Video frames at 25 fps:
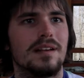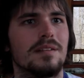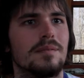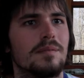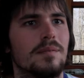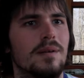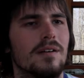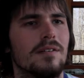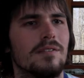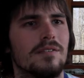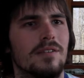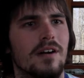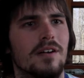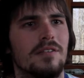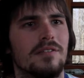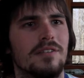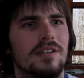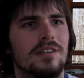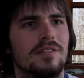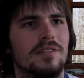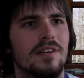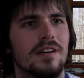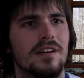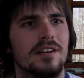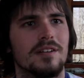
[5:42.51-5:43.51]
involved in
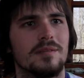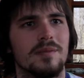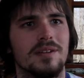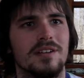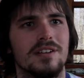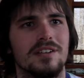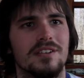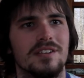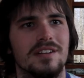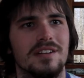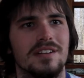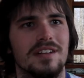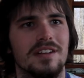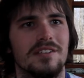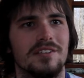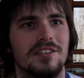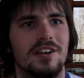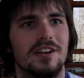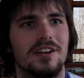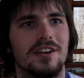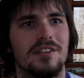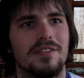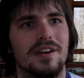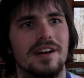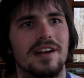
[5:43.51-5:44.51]
these various ministries, I've
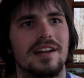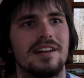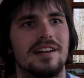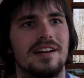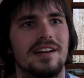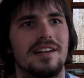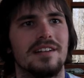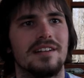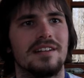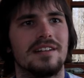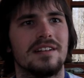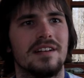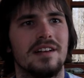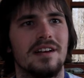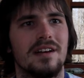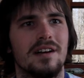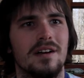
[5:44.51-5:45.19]
started to recognize